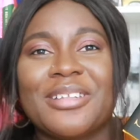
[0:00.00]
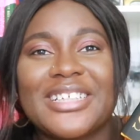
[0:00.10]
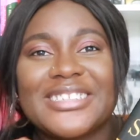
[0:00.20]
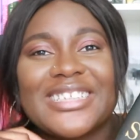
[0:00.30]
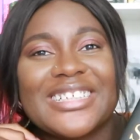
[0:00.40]

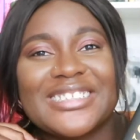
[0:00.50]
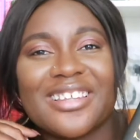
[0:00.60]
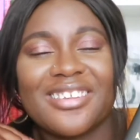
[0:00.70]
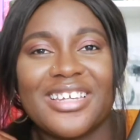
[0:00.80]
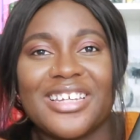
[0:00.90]
This is
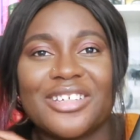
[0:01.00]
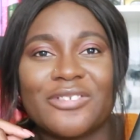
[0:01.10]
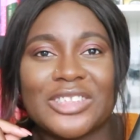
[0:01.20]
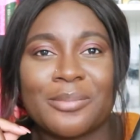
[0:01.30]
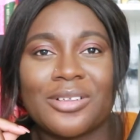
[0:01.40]
The
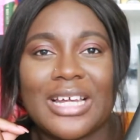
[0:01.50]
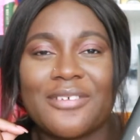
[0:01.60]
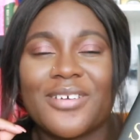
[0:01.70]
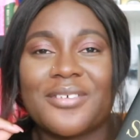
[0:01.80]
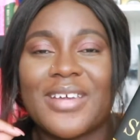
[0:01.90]
Invisible
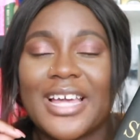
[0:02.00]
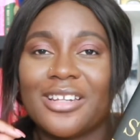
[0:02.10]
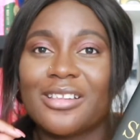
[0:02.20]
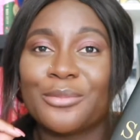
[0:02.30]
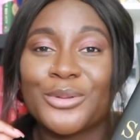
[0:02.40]
Life of Addie
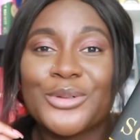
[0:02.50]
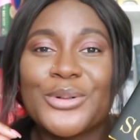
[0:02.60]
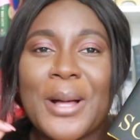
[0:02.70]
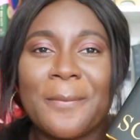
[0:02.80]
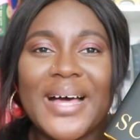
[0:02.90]
LaRue
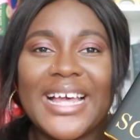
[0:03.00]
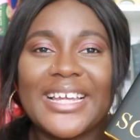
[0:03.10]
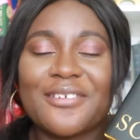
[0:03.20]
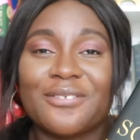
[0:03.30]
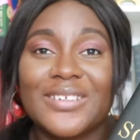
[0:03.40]

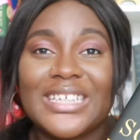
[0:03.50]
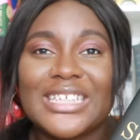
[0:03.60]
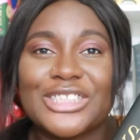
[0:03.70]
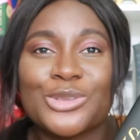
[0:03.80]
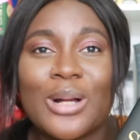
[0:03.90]
by
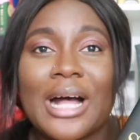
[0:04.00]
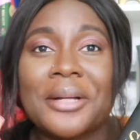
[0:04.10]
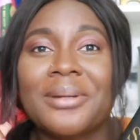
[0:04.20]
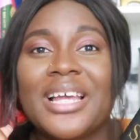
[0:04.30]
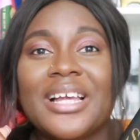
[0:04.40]
V.E.
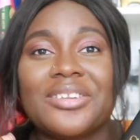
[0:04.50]
Schwab.